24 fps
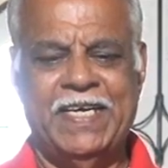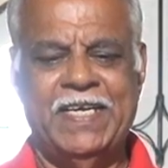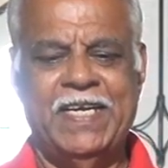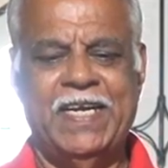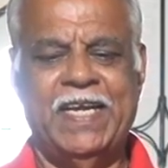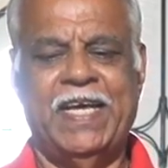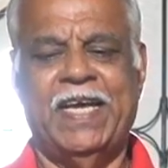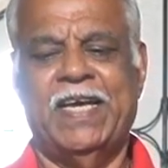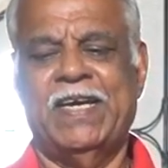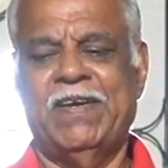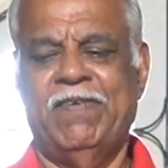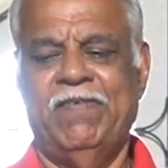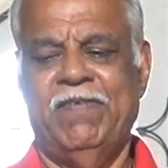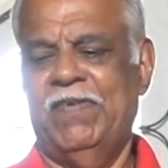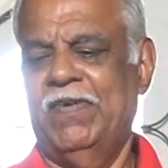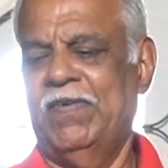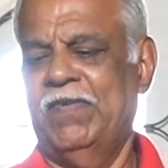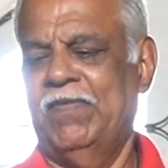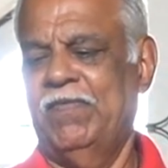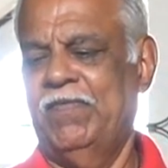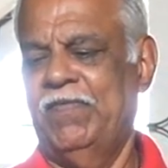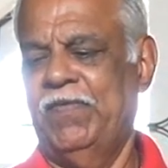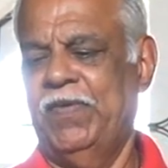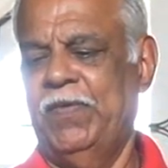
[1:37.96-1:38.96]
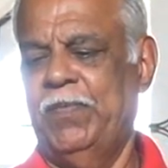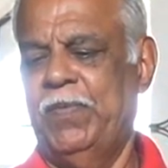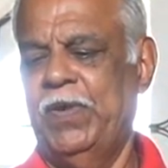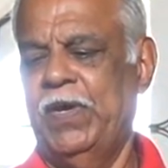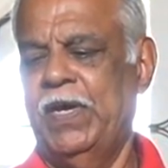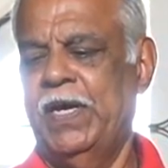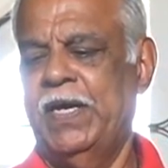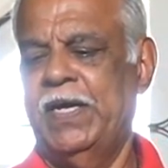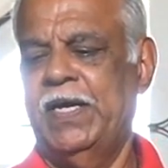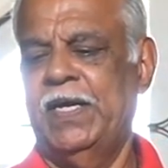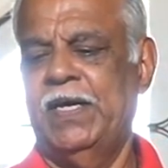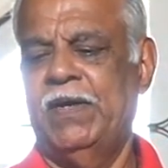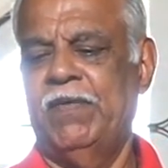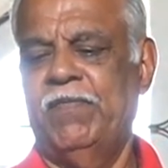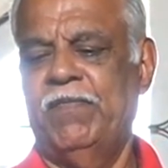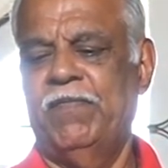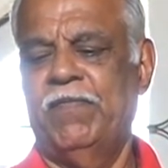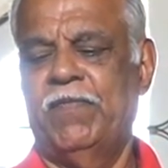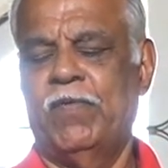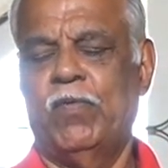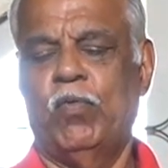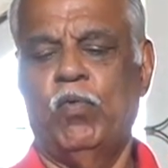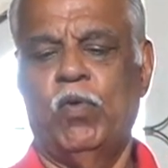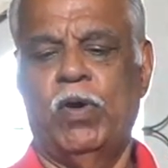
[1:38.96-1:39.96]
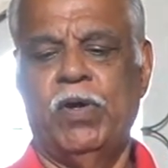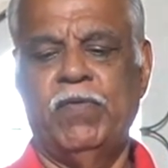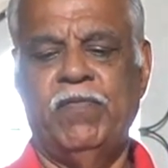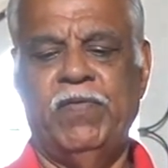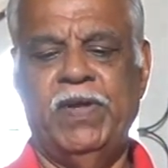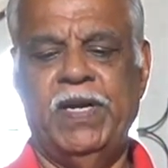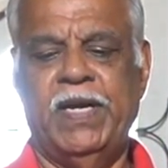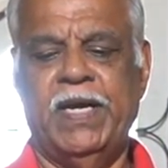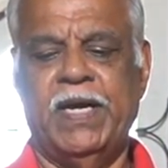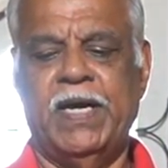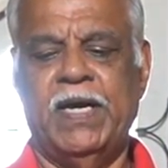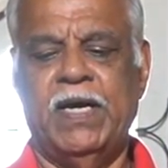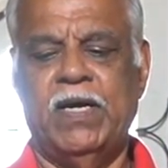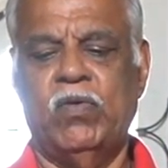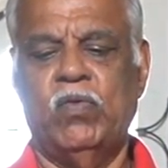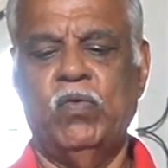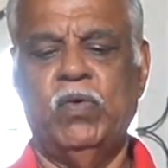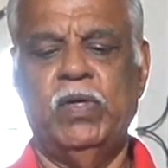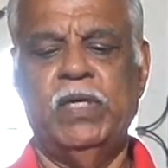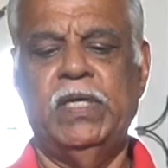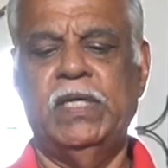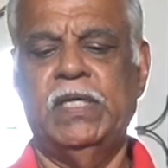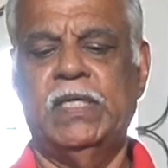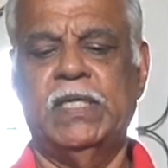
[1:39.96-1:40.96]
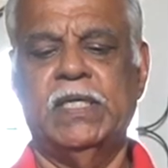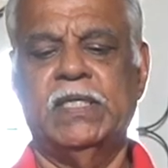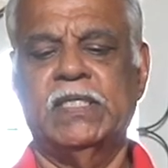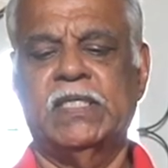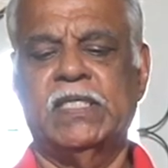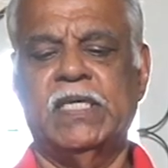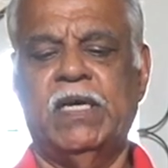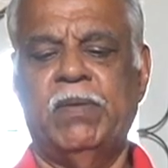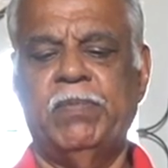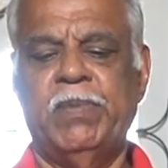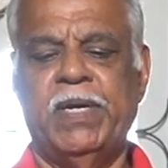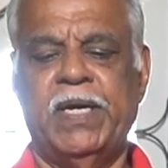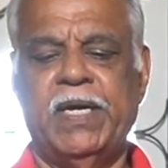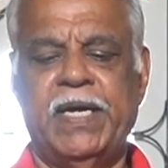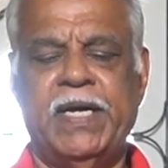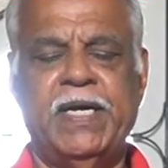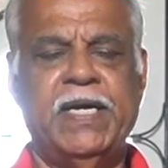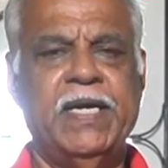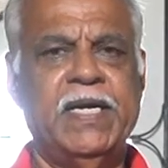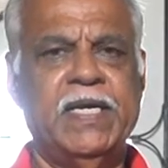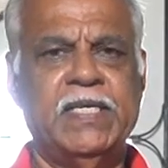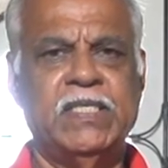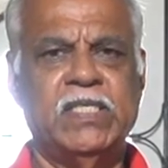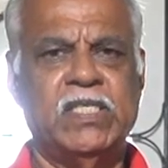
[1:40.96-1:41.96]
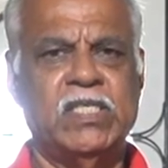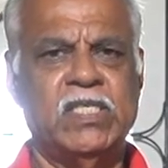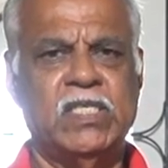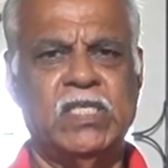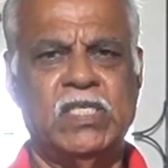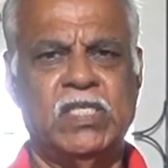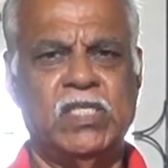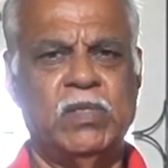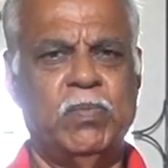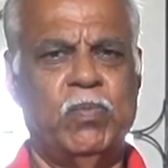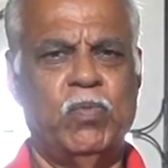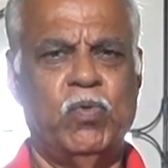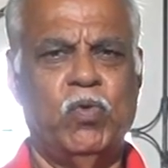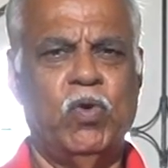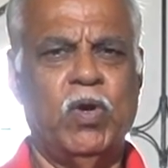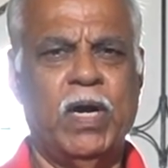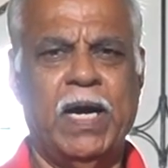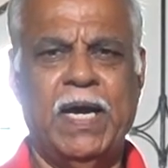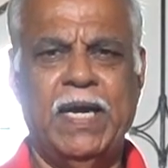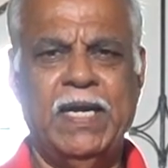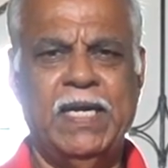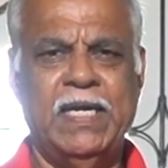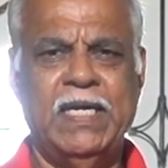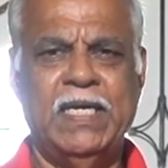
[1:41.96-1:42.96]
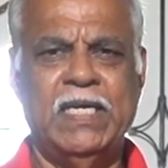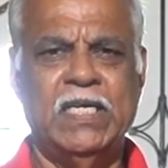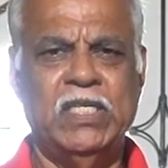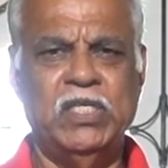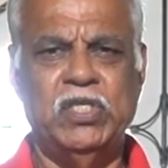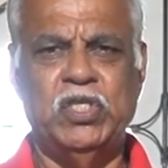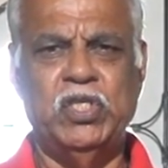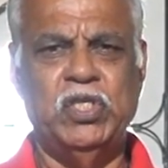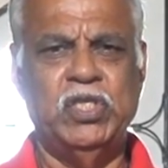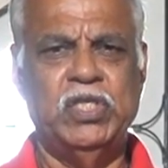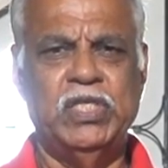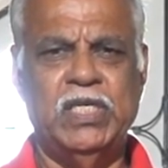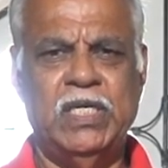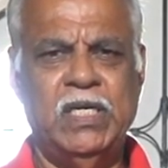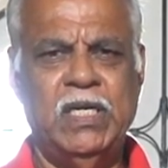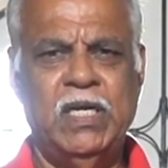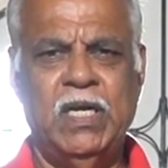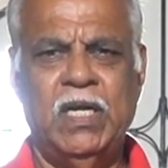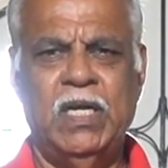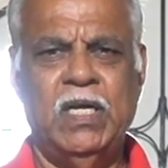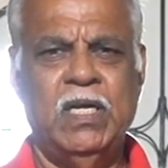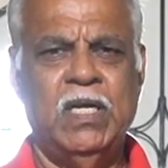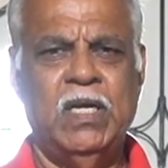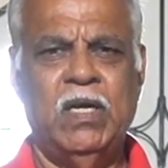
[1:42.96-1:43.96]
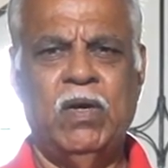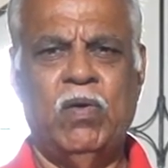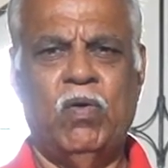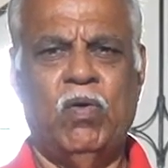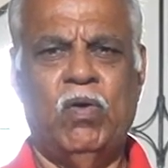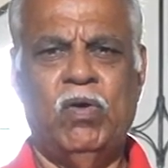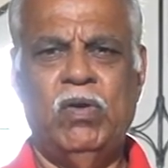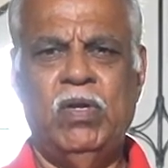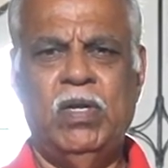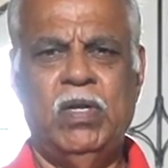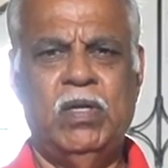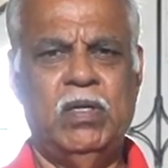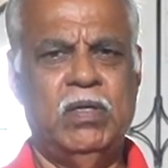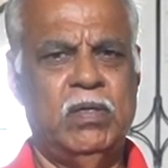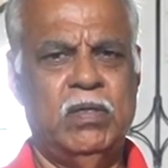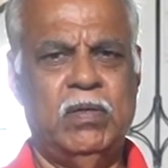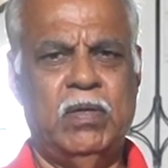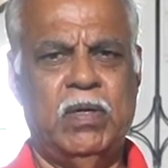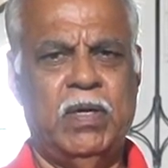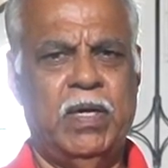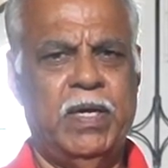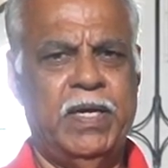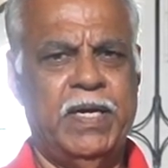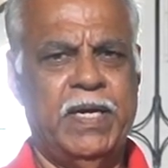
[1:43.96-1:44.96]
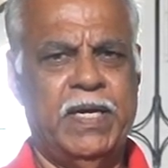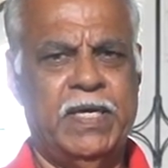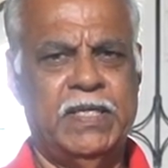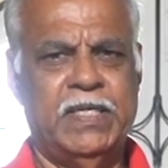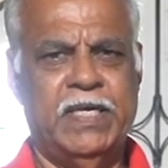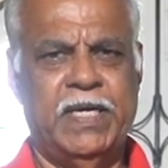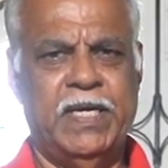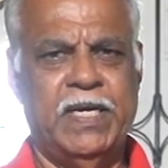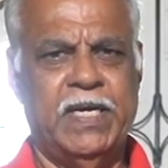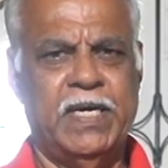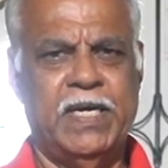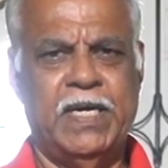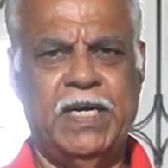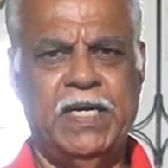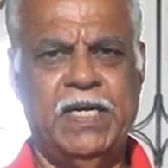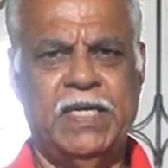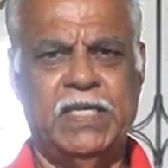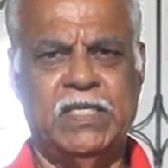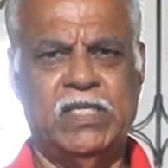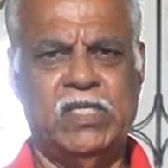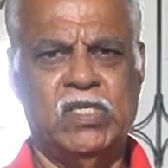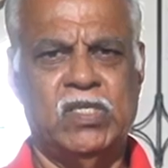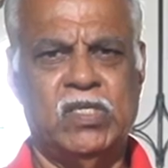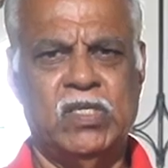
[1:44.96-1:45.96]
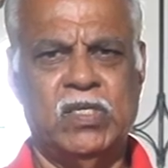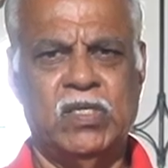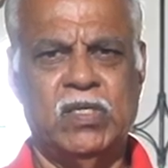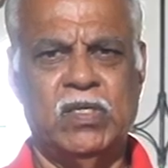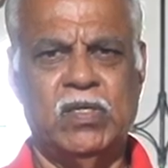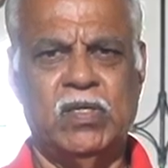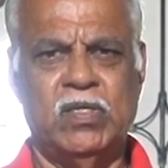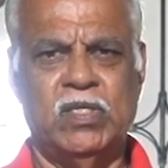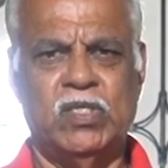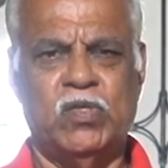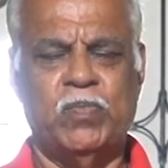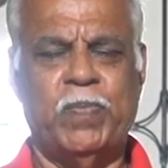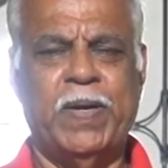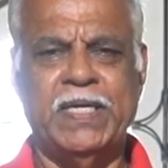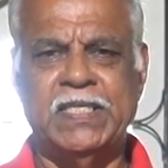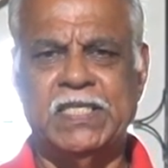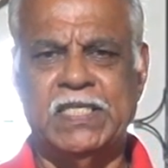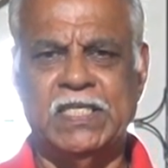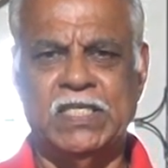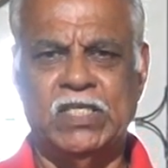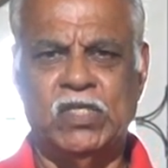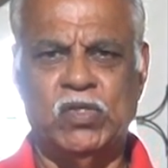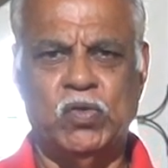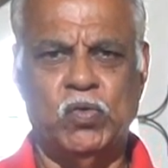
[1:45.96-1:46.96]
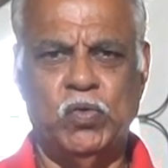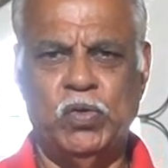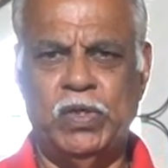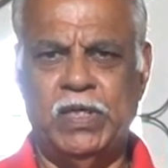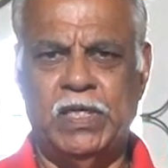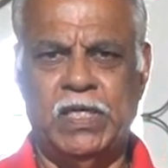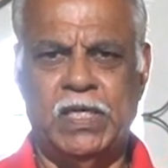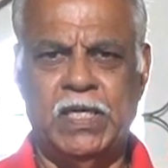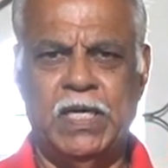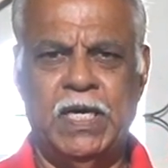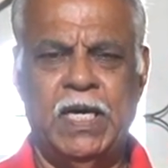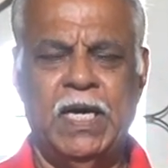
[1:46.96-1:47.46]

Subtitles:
Like we added Goan vinegar to it and some ingredients, more garlic, ginger, all and other ingredients, spices to it,